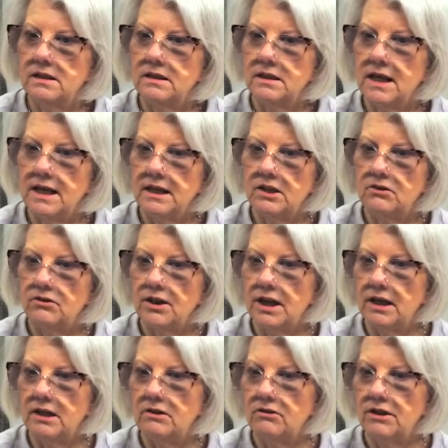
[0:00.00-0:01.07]
Thank you,
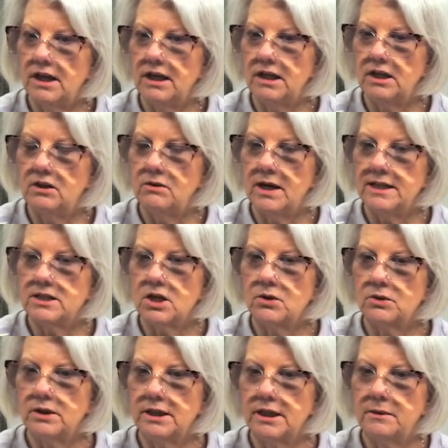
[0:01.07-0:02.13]
thank you, thank you. I
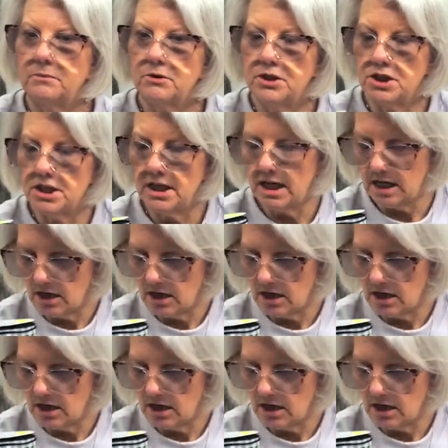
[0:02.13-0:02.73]
totally appreciate